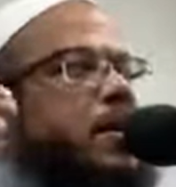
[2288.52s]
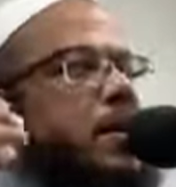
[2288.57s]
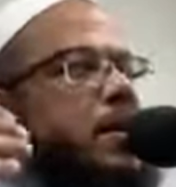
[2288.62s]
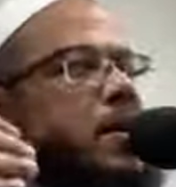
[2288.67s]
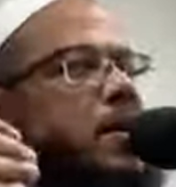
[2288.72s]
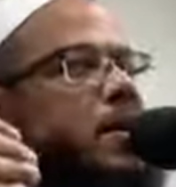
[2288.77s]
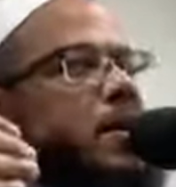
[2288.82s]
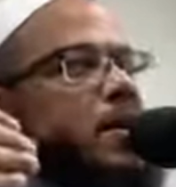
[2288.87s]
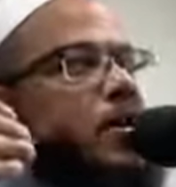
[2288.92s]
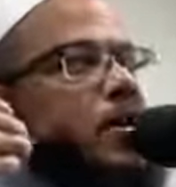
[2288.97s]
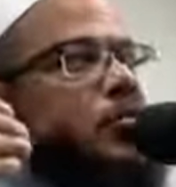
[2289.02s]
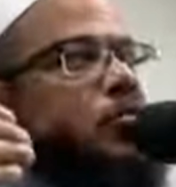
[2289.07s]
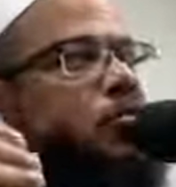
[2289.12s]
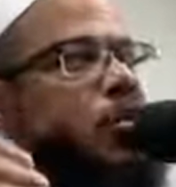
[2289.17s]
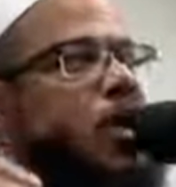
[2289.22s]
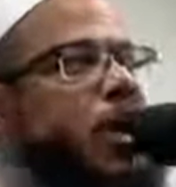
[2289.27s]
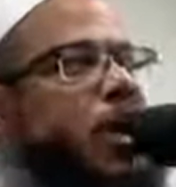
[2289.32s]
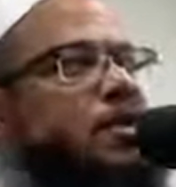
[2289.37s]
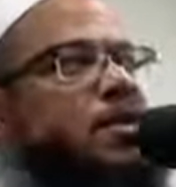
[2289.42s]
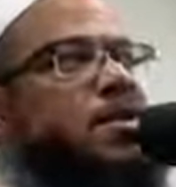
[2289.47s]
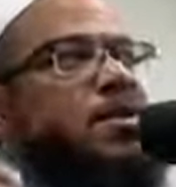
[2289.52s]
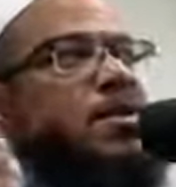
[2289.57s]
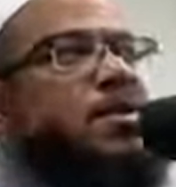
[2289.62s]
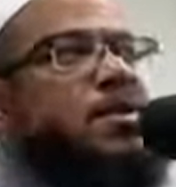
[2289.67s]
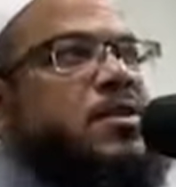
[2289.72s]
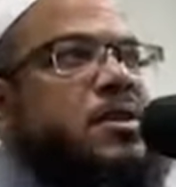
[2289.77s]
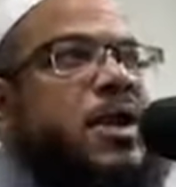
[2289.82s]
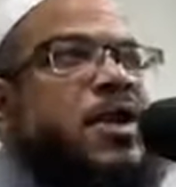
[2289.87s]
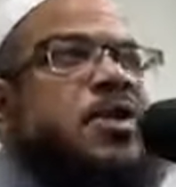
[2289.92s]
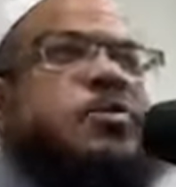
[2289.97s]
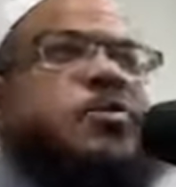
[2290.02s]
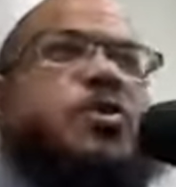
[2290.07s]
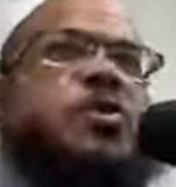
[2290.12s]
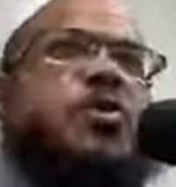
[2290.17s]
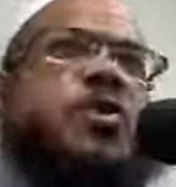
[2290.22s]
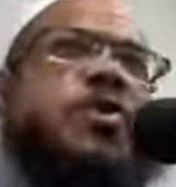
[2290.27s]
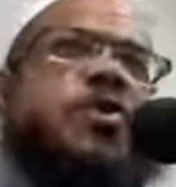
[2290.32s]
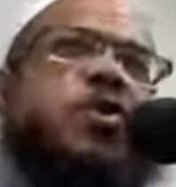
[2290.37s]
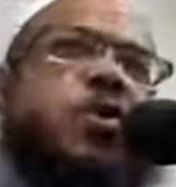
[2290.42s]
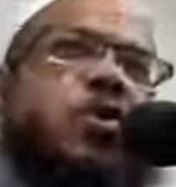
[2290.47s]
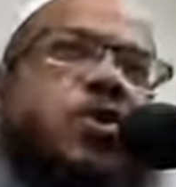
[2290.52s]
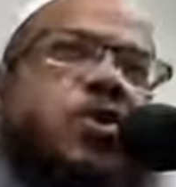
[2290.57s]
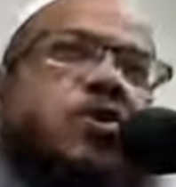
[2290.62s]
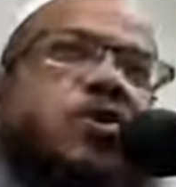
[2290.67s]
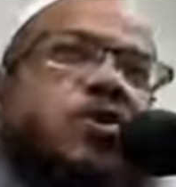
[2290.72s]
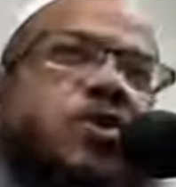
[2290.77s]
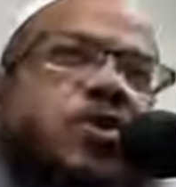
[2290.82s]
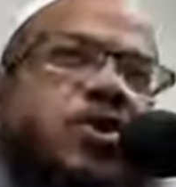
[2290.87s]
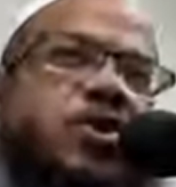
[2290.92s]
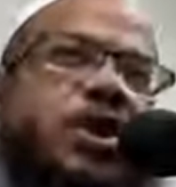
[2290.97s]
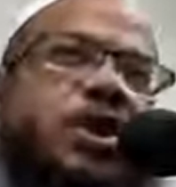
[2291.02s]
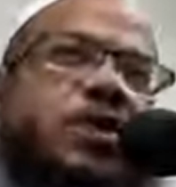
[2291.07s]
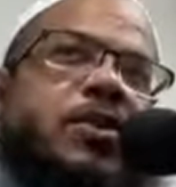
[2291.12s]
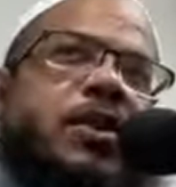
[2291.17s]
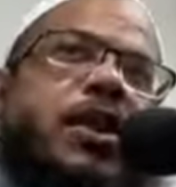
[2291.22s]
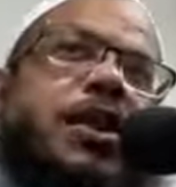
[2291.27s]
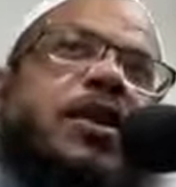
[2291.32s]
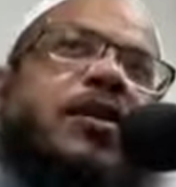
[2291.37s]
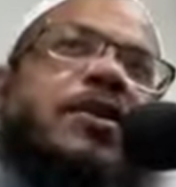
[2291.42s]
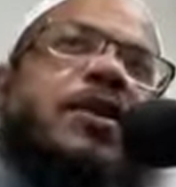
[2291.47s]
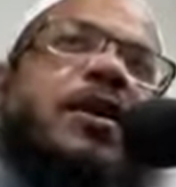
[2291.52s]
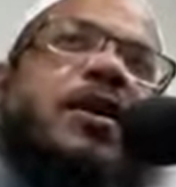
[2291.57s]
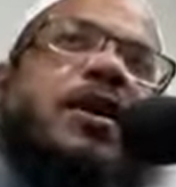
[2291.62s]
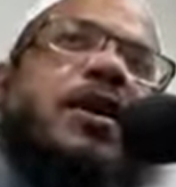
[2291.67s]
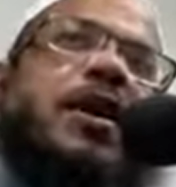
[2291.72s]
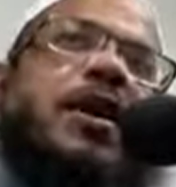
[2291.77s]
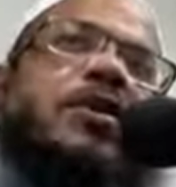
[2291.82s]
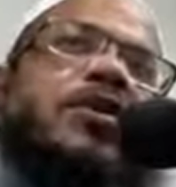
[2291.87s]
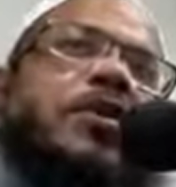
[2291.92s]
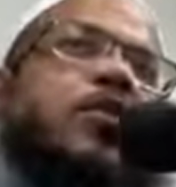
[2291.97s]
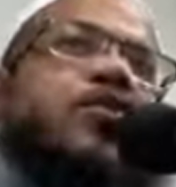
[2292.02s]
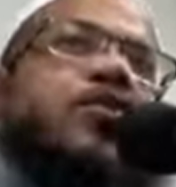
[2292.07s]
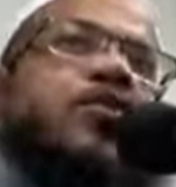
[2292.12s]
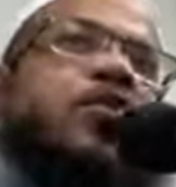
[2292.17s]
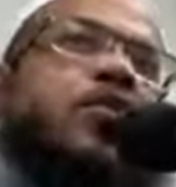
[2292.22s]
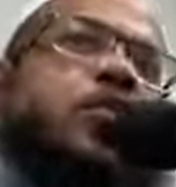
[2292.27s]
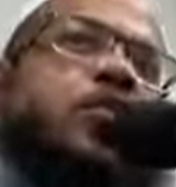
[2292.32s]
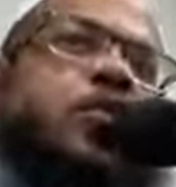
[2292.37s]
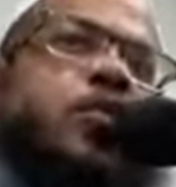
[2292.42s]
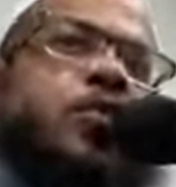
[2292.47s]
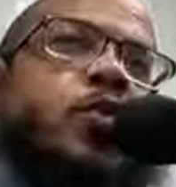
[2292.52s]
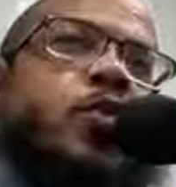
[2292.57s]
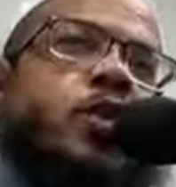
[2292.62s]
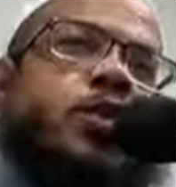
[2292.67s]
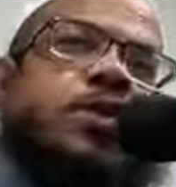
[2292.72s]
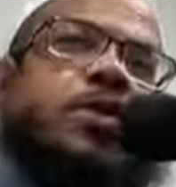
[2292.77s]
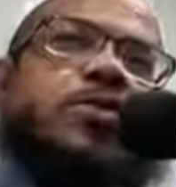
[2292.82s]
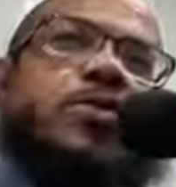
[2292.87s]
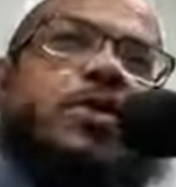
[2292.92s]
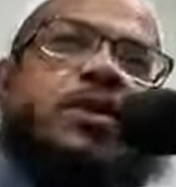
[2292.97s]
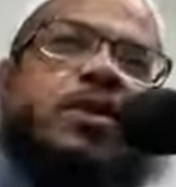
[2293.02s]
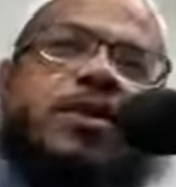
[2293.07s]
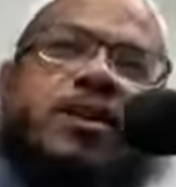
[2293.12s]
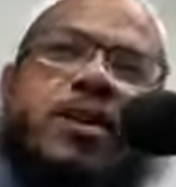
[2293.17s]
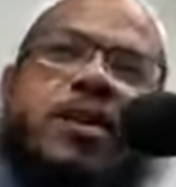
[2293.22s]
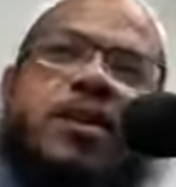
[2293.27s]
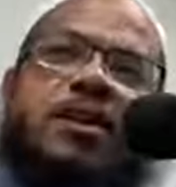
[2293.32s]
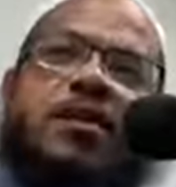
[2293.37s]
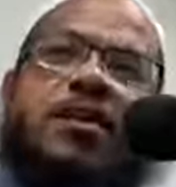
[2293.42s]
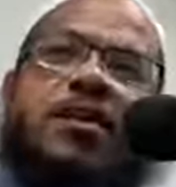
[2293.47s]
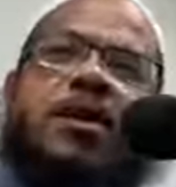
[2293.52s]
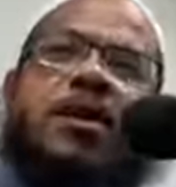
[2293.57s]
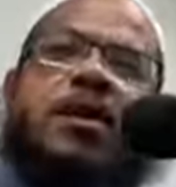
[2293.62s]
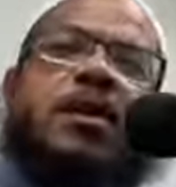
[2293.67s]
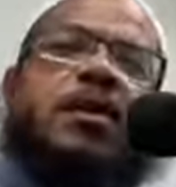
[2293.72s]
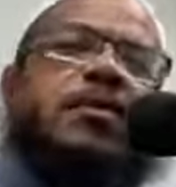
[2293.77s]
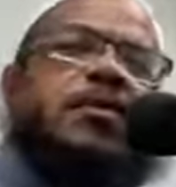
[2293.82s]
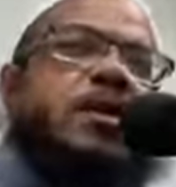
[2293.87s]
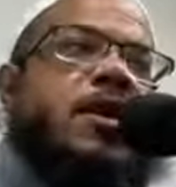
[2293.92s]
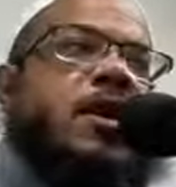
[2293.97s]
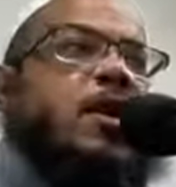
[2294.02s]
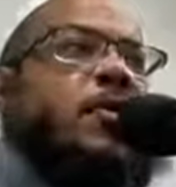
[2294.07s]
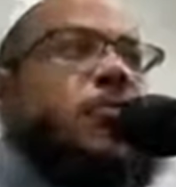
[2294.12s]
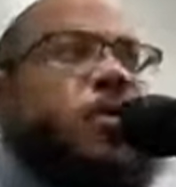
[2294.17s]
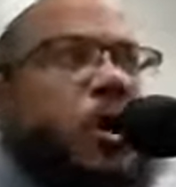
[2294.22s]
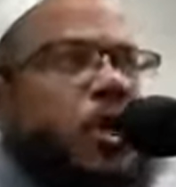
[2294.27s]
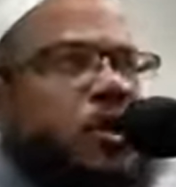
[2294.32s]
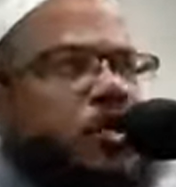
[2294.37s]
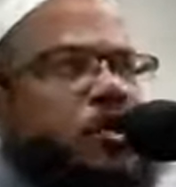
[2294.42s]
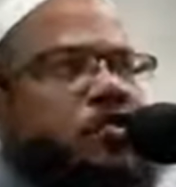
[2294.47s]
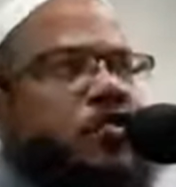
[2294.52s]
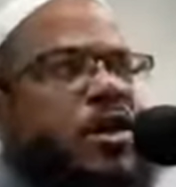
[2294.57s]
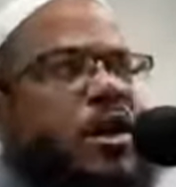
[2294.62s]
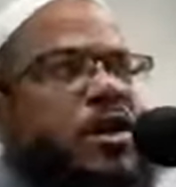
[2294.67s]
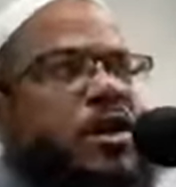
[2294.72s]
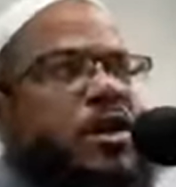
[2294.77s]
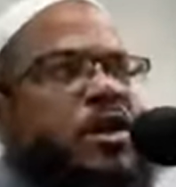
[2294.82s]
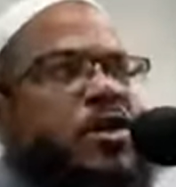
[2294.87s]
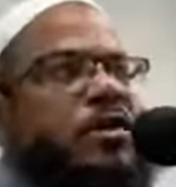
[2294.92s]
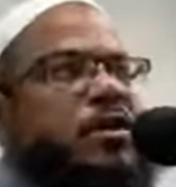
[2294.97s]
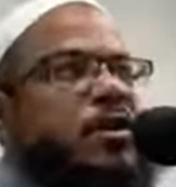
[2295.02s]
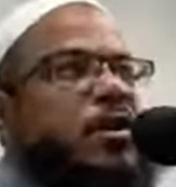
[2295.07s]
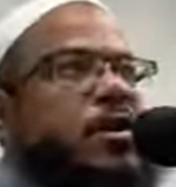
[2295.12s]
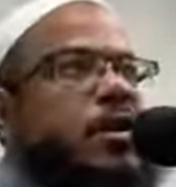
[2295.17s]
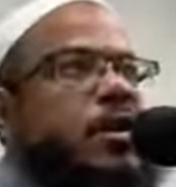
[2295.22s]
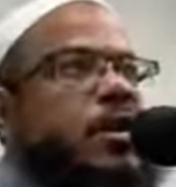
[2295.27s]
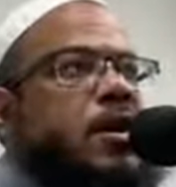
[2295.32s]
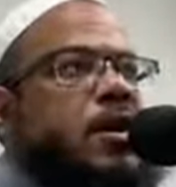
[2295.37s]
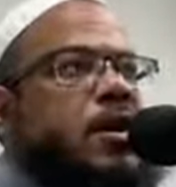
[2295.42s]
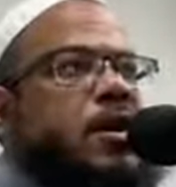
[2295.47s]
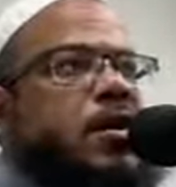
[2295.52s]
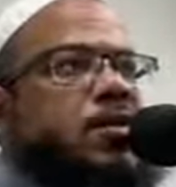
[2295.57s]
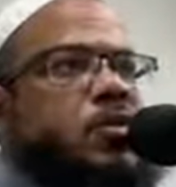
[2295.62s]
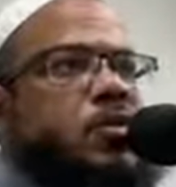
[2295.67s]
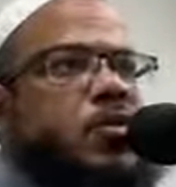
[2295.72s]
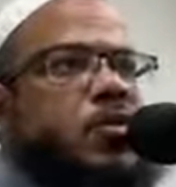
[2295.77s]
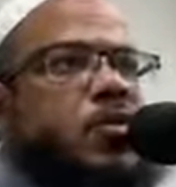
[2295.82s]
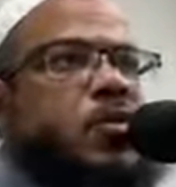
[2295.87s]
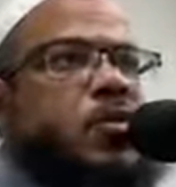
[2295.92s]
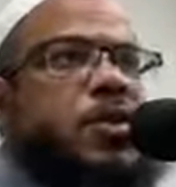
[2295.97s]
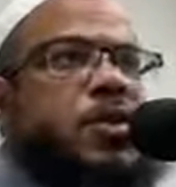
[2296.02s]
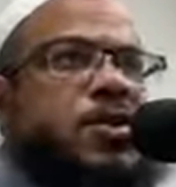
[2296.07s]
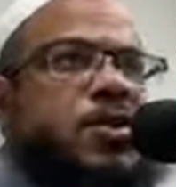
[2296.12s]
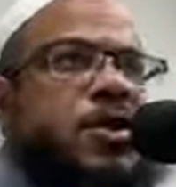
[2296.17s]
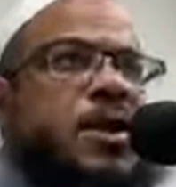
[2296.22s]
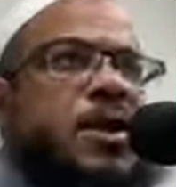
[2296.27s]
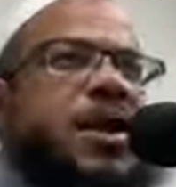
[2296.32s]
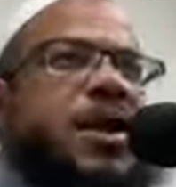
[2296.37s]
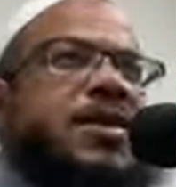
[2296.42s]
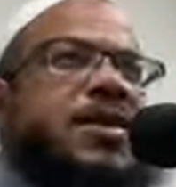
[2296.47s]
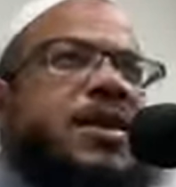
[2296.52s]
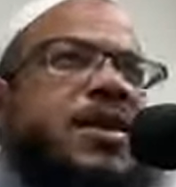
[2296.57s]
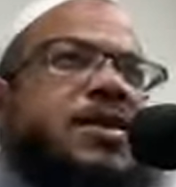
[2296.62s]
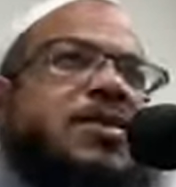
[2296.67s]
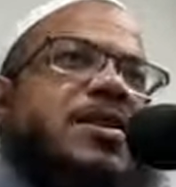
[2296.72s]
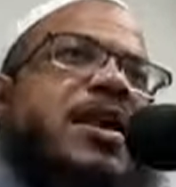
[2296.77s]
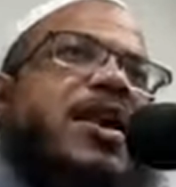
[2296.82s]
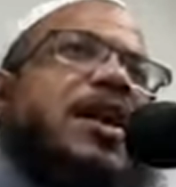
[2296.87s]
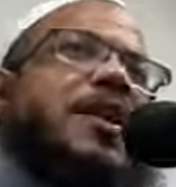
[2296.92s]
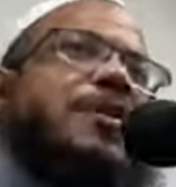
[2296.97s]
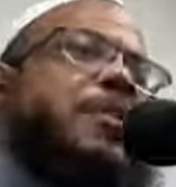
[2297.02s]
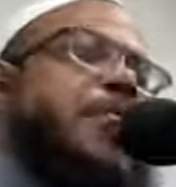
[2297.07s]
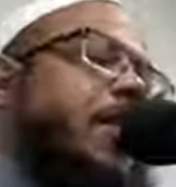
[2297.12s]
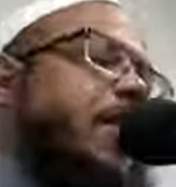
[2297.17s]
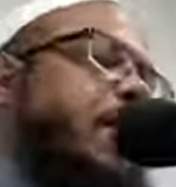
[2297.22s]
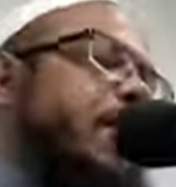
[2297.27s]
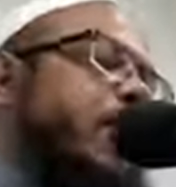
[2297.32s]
uh, it, it, rises and sets between the horns of the shaitan and those who worship the sun, they are prostrating uh, to the sun at that time.